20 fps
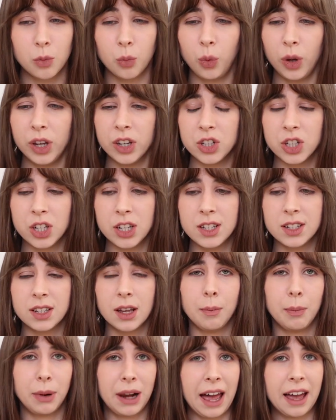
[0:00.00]
which is
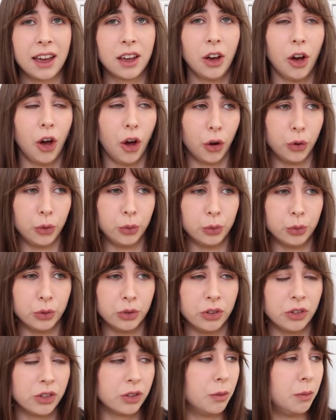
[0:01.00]
a
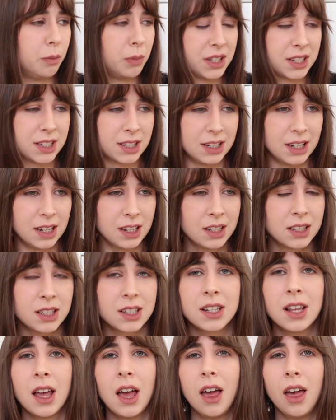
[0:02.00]
black-owned
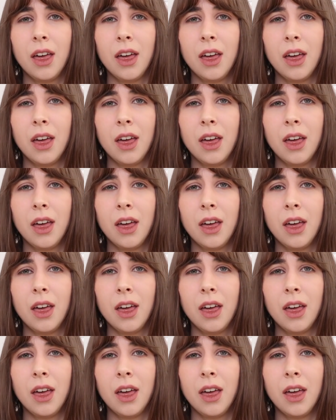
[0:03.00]
business